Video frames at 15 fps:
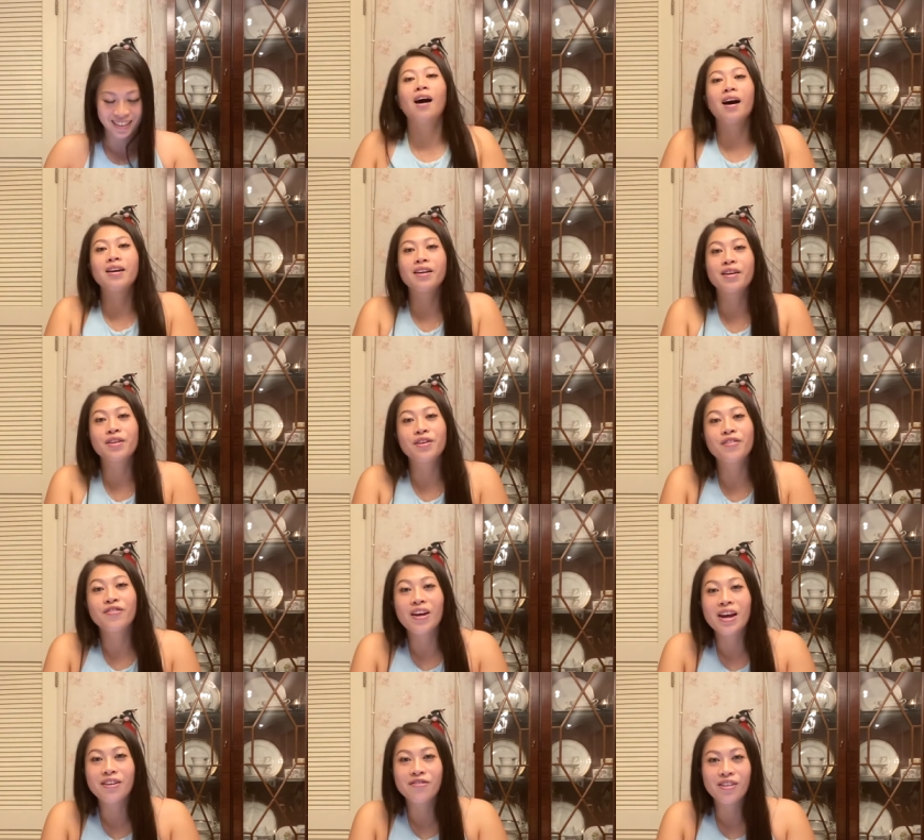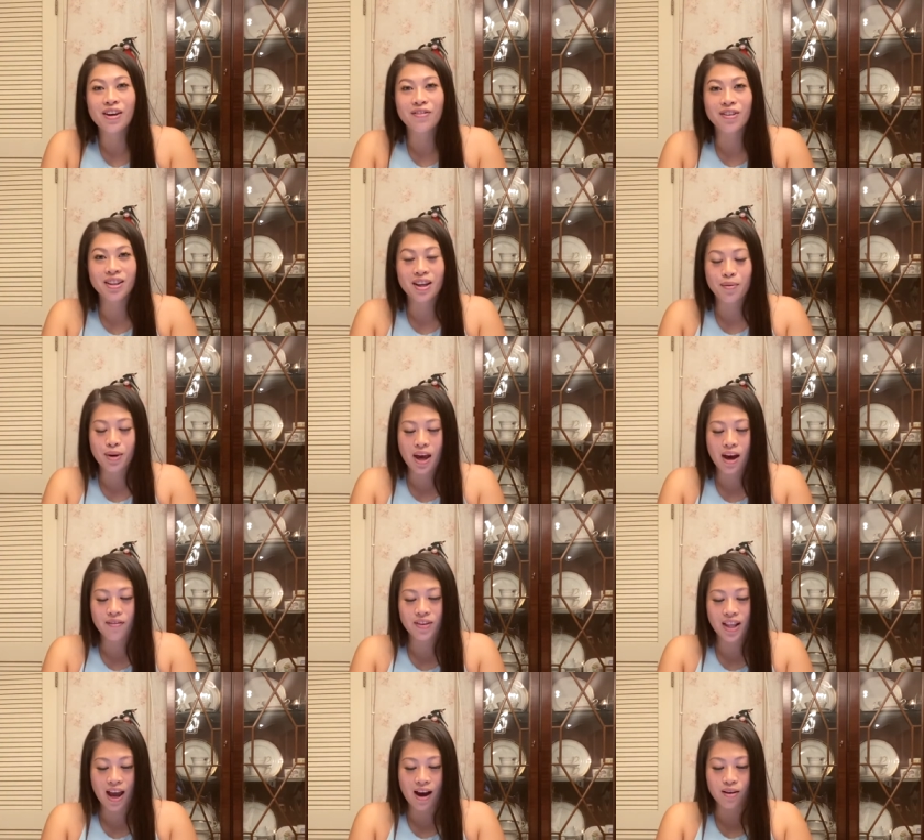Another fan favorite that we have
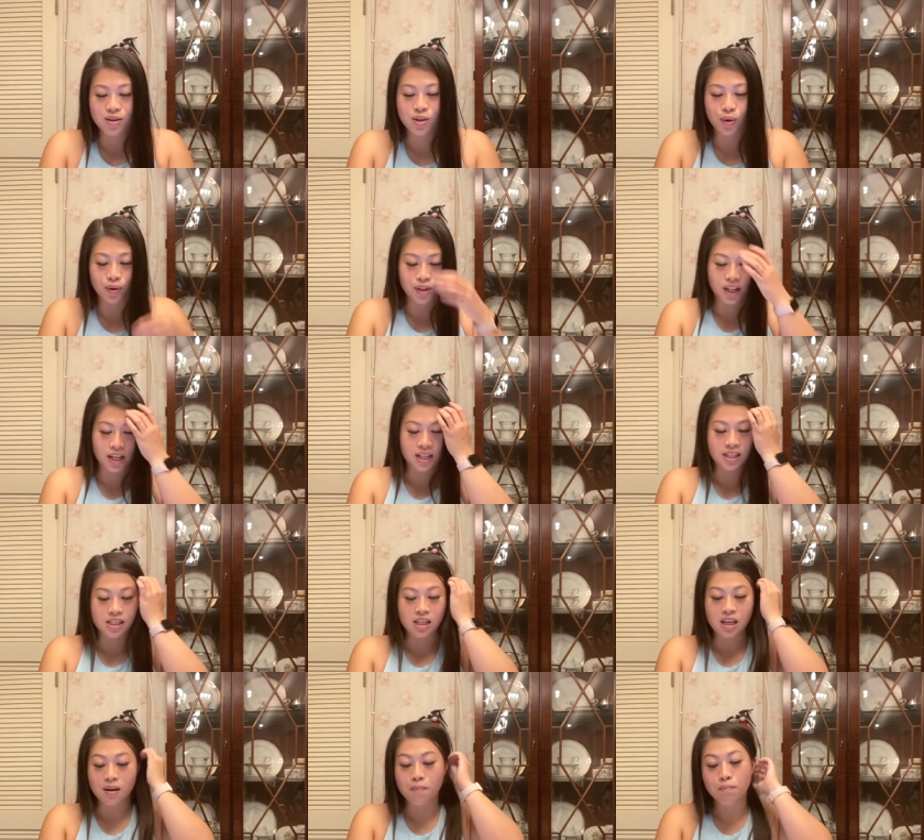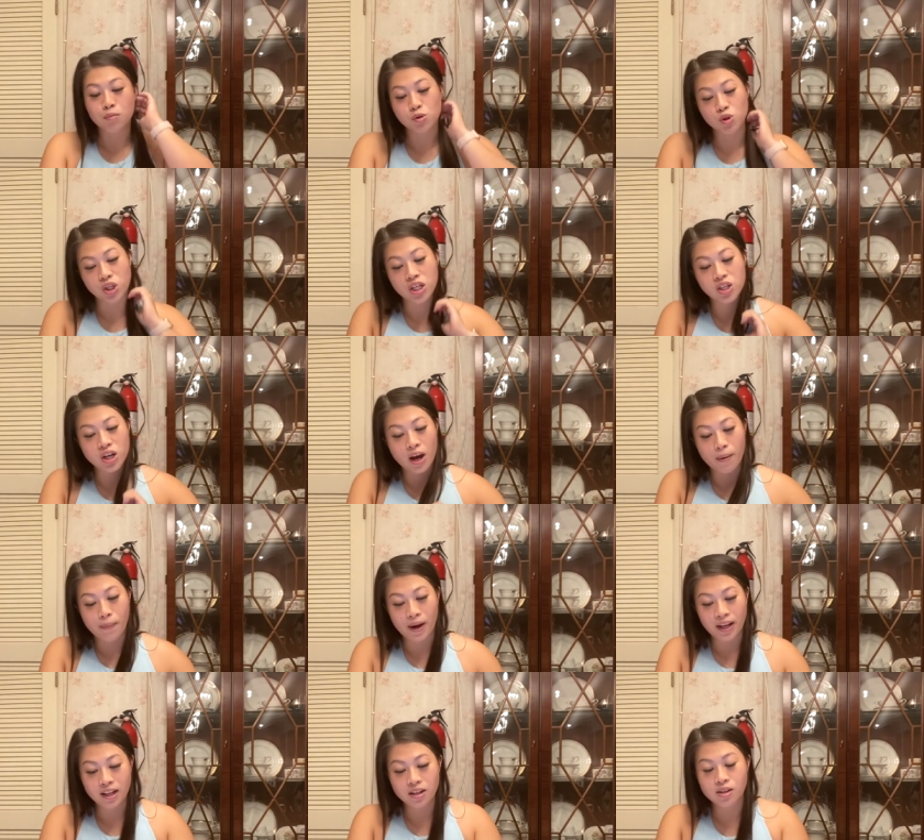in the household is the Mugicha
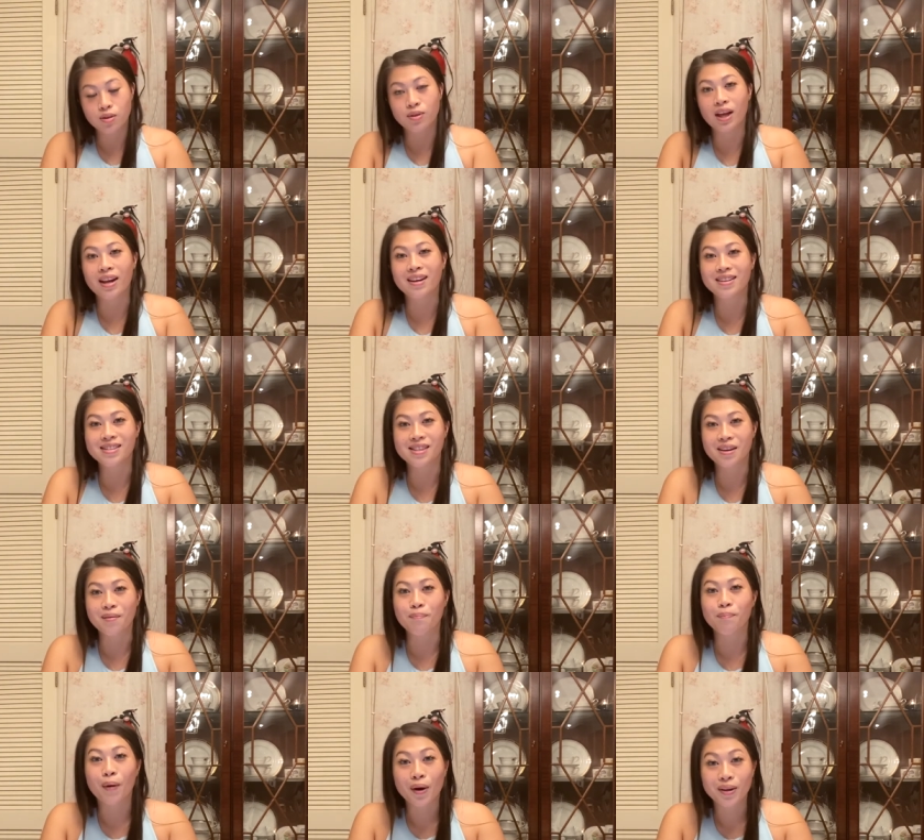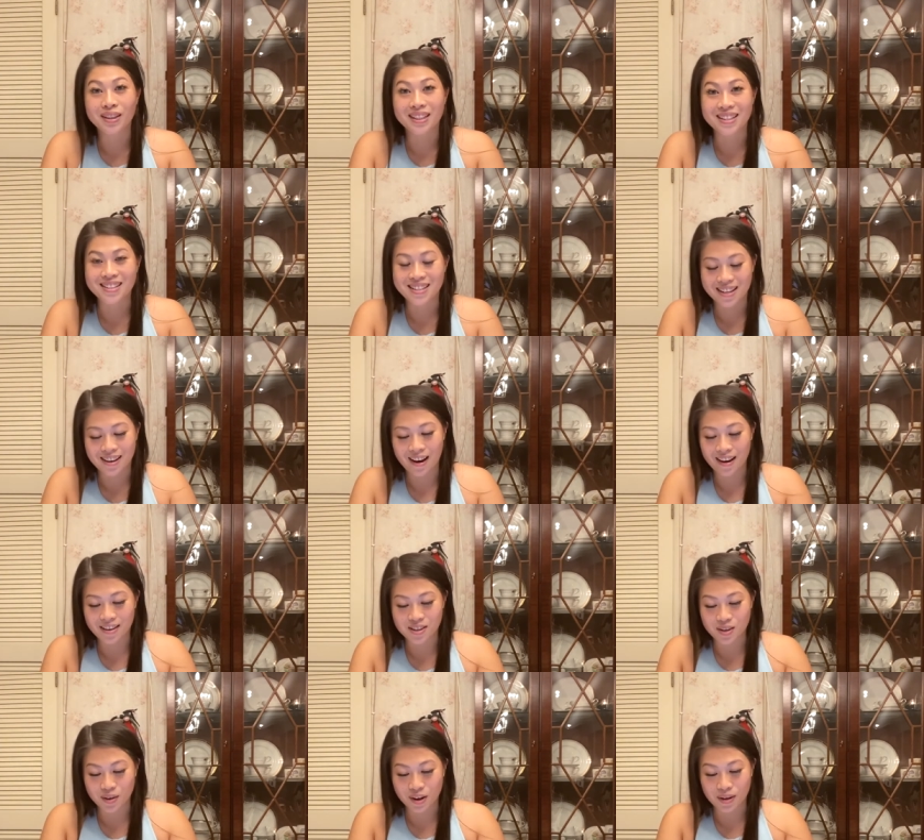Pint, so that is their barley tea
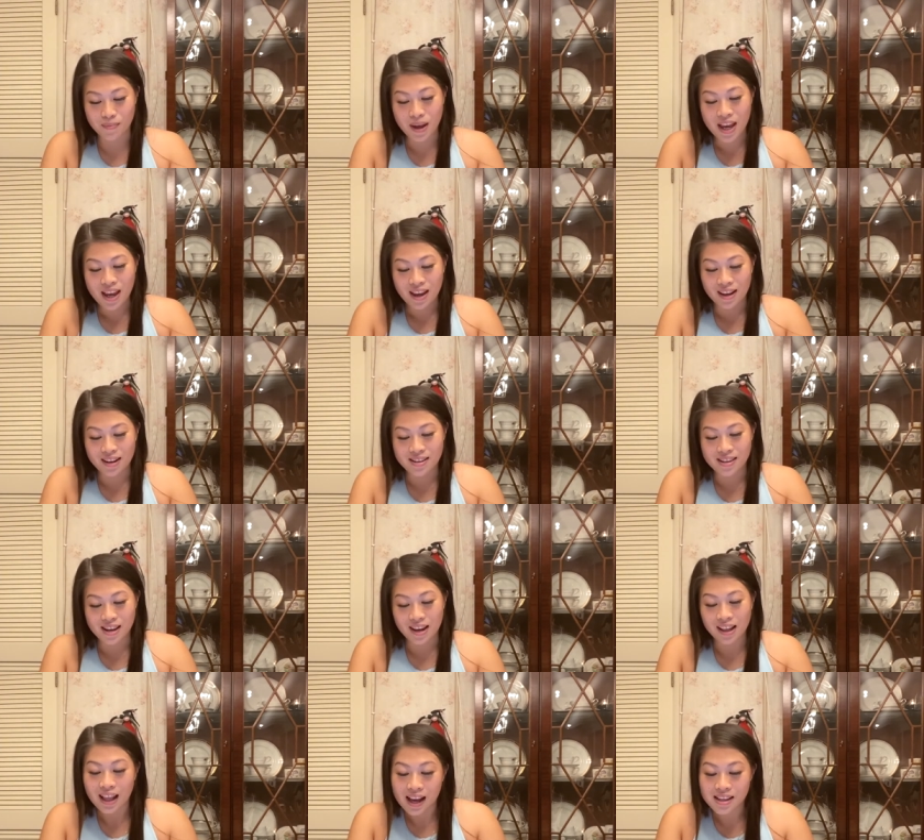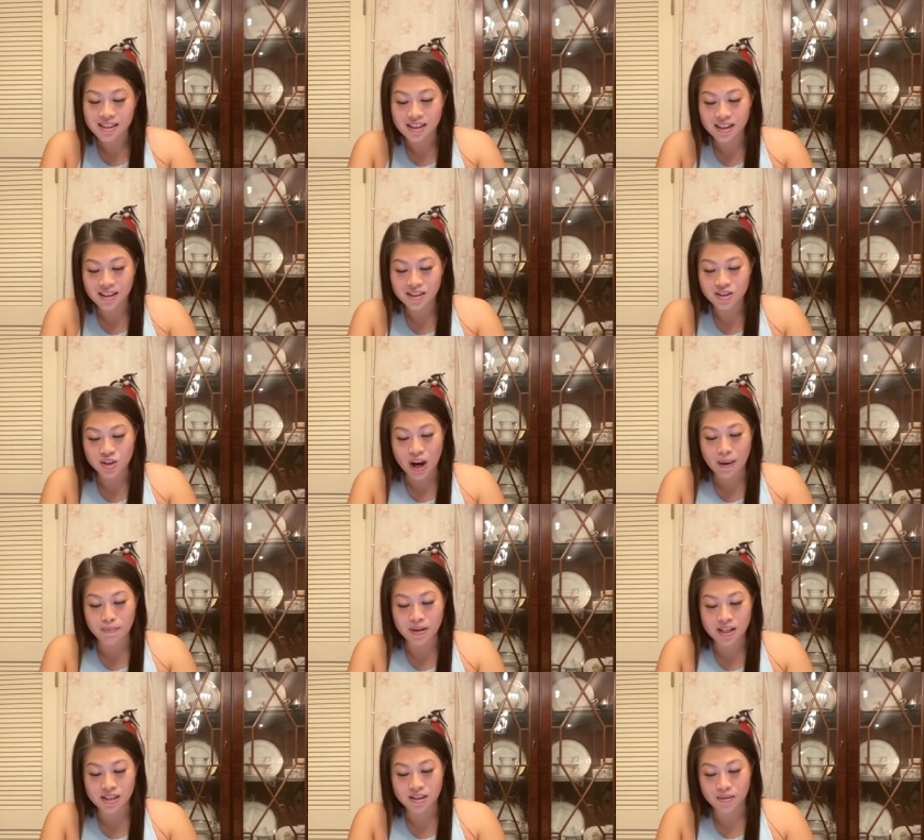ice cream. It is a classic
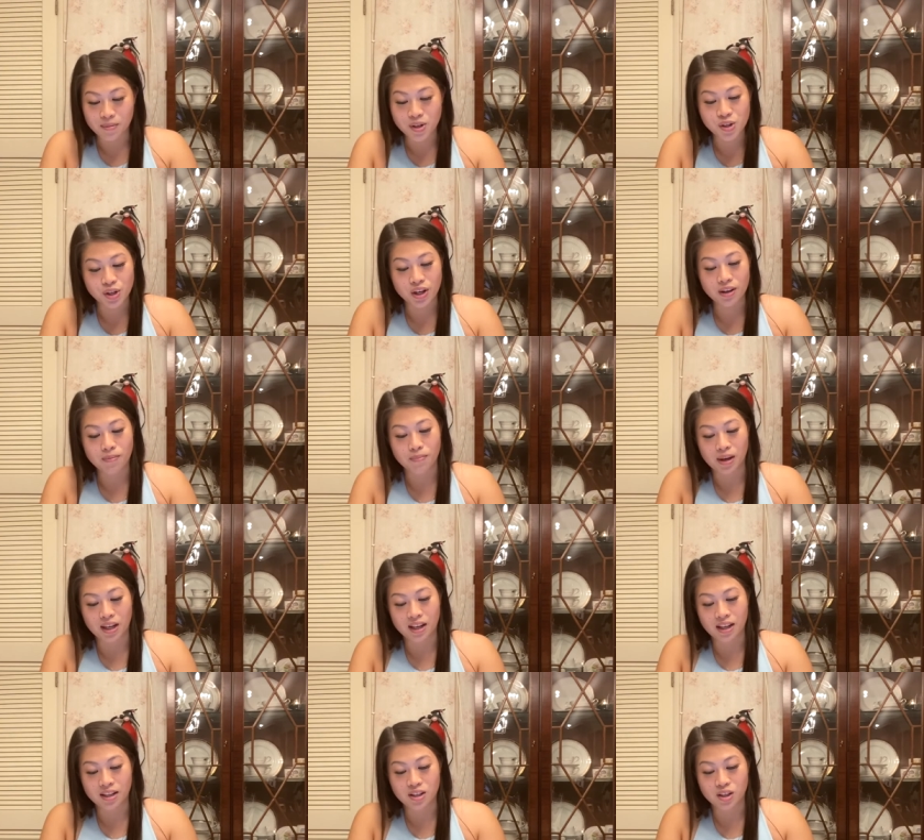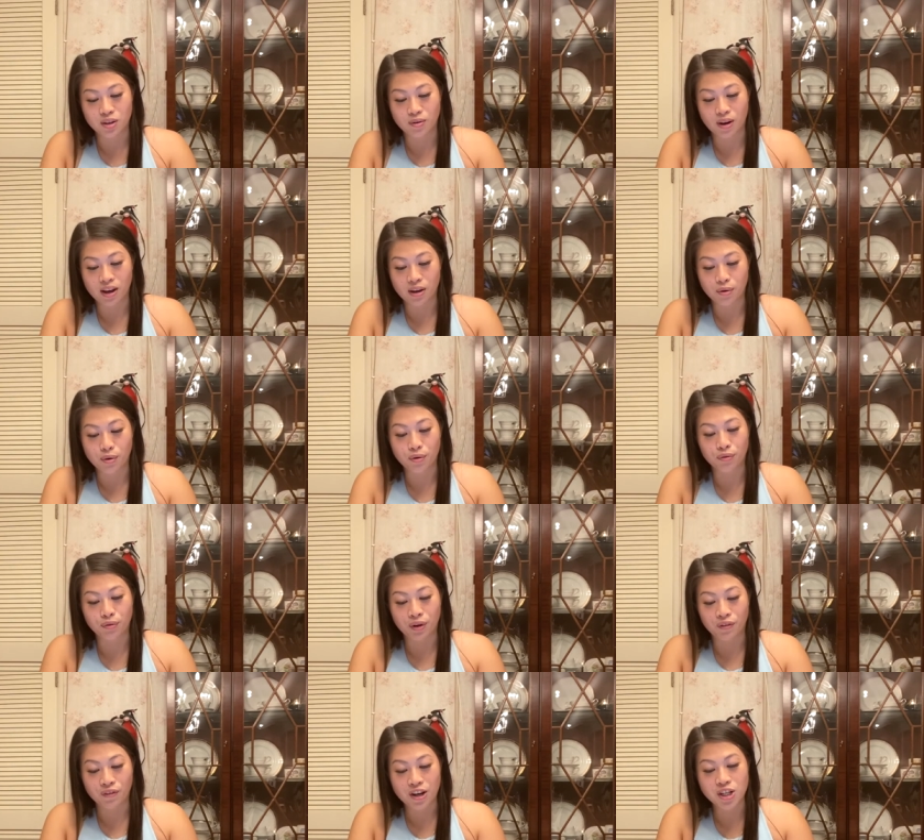Japanese summer drink made into a
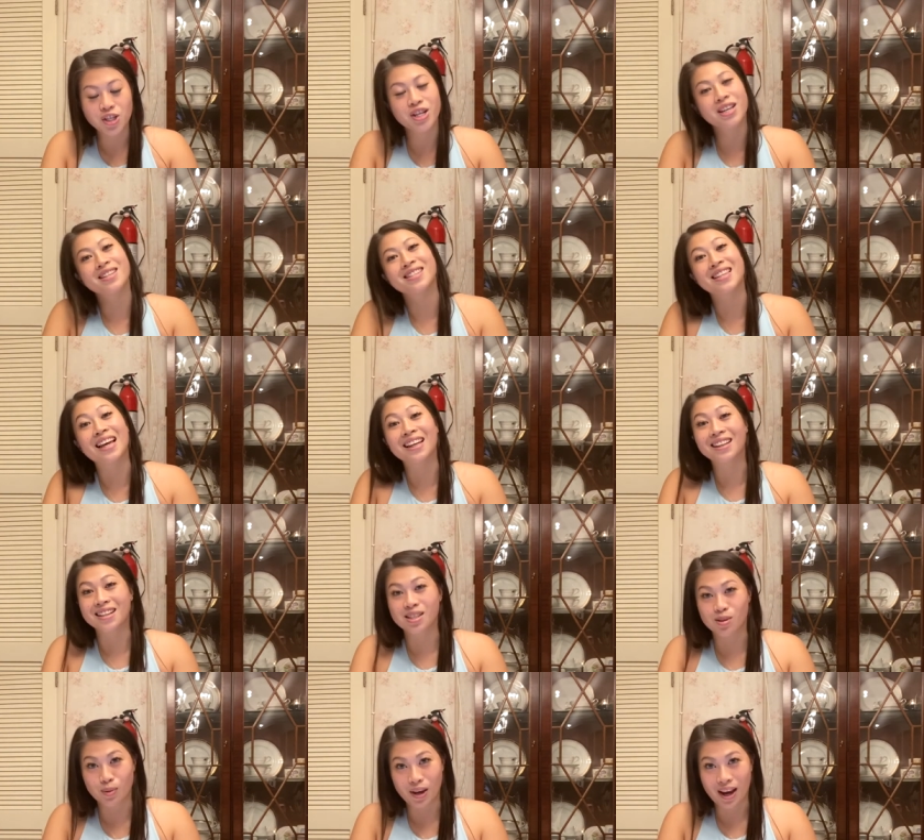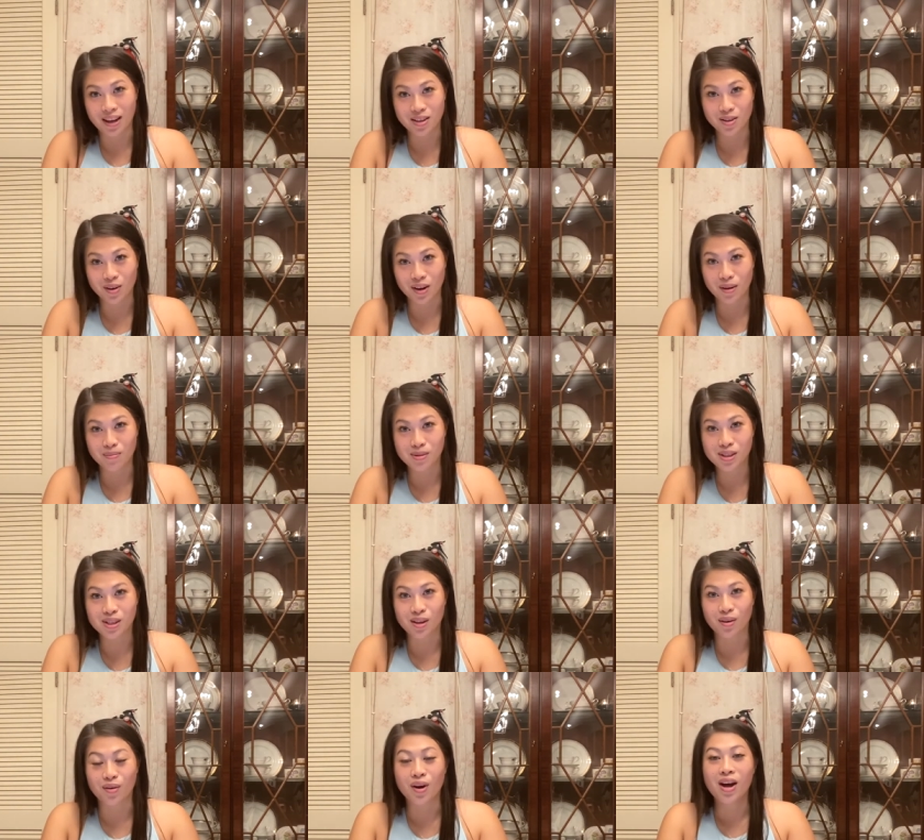refreshing, slightly sweet ice cream.
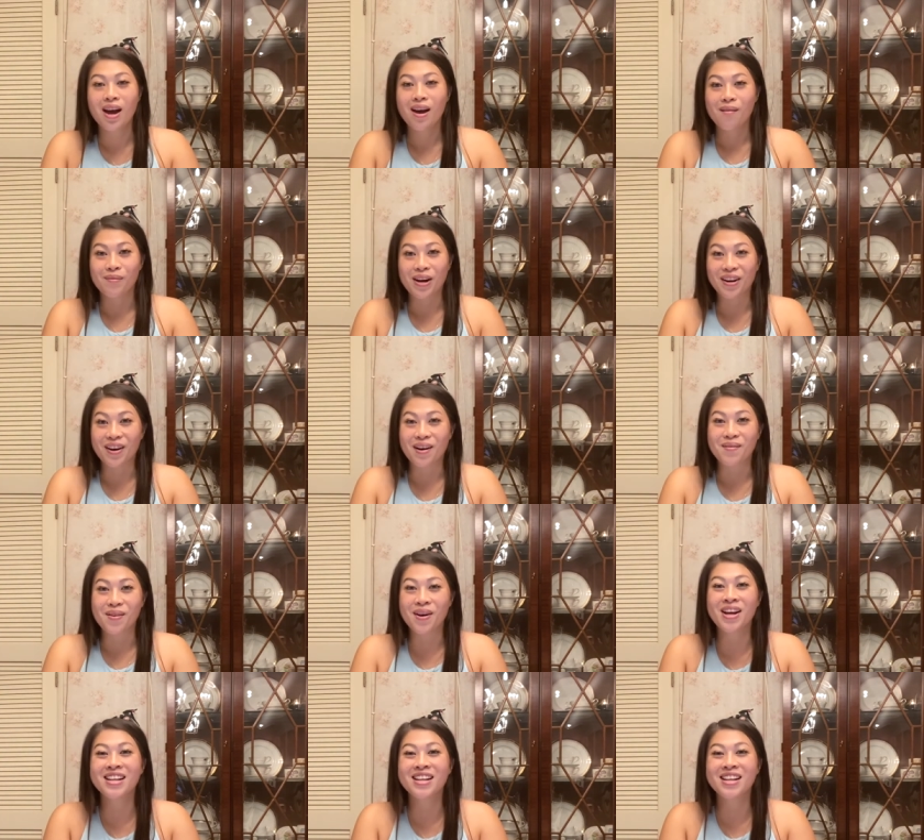So my grandma